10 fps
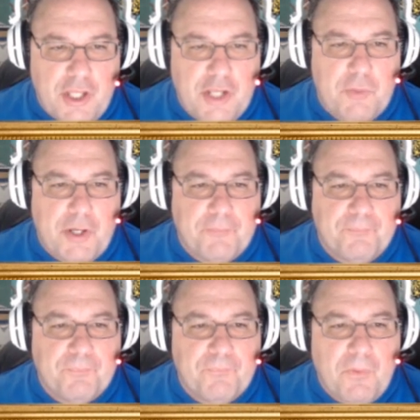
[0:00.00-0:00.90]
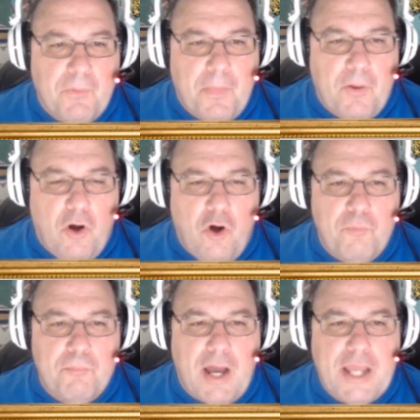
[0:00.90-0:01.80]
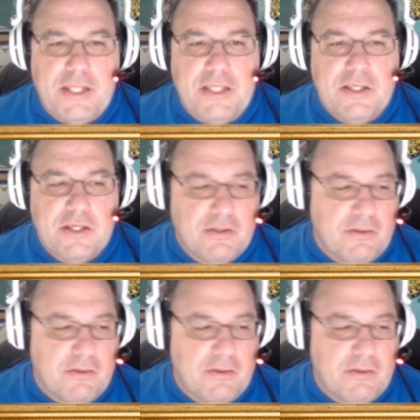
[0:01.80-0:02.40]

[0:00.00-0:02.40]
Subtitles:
Anyway, almighty